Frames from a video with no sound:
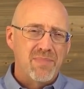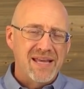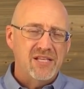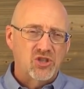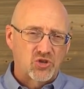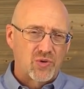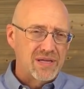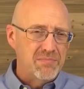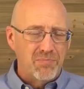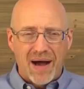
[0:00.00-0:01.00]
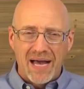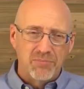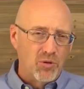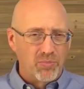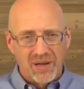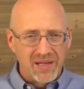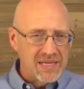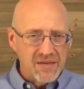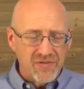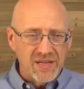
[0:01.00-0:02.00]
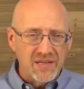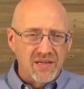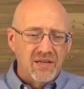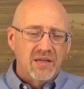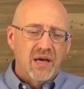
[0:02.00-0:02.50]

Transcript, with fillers: mainstream Bible believing